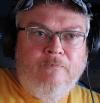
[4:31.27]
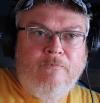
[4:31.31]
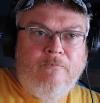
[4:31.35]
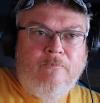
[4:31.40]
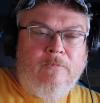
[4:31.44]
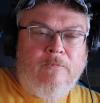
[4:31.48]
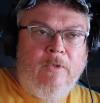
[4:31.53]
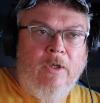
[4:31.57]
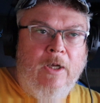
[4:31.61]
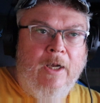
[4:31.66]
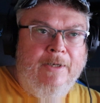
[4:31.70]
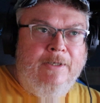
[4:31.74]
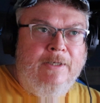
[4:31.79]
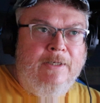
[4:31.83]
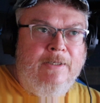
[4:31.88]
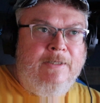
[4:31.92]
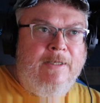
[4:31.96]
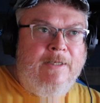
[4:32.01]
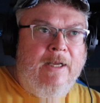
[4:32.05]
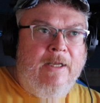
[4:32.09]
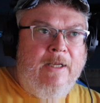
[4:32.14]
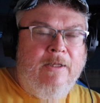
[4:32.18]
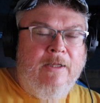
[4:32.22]
I did
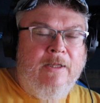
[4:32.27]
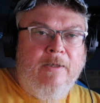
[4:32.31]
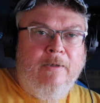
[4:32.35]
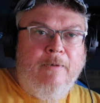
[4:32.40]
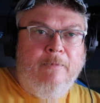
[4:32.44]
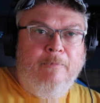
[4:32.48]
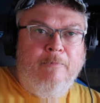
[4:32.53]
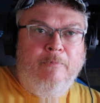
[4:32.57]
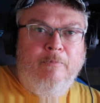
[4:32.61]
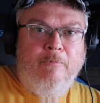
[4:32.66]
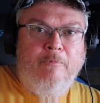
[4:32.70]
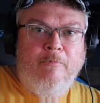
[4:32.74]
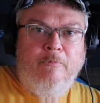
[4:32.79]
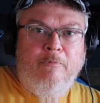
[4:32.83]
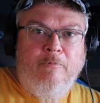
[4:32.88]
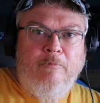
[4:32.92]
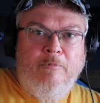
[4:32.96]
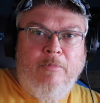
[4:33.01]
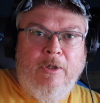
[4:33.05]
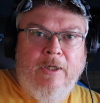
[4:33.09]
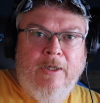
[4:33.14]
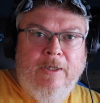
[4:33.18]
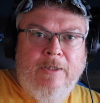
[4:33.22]
take the
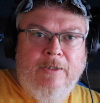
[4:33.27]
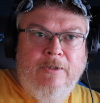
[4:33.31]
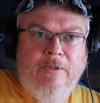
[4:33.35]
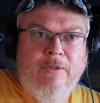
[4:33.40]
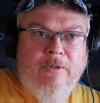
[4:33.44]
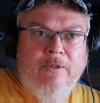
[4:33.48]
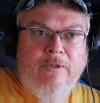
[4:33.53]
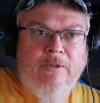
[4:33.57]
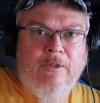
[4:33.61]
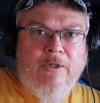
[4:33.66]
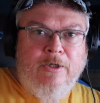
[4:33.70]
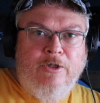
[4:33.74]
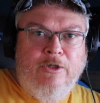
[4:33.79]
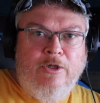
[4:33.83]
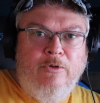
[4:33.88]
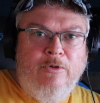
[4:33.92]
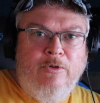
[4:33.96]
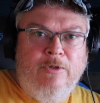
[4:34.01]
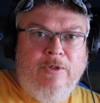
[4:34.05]
blood ketosis